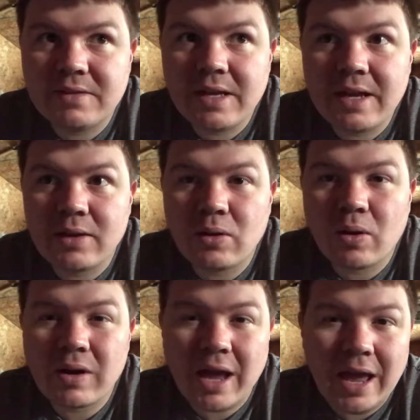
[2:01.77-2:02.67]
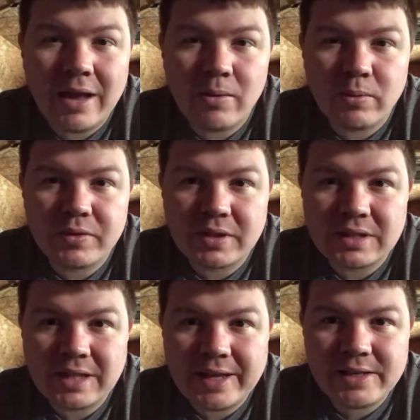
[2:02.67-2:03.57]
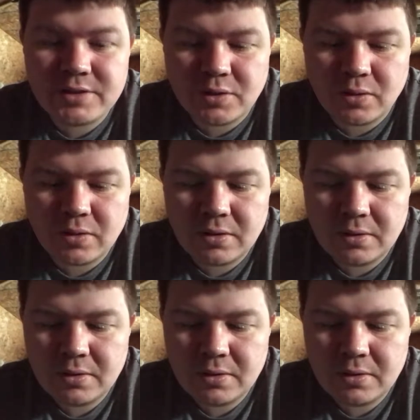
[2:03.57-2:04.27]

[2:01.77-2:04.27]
TLR8 with the laser.